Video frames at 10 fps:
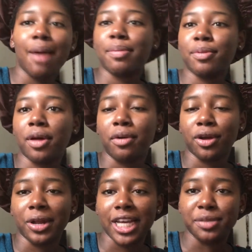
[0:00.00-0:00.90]
people that want
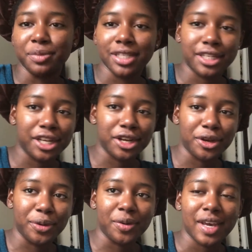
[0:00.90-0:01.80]
to go to
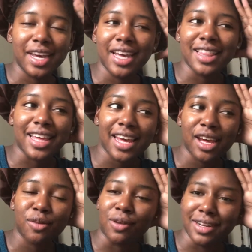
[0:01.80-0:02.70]
HBCU,
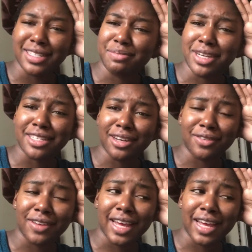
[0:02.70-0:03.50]
they want to see my stuff.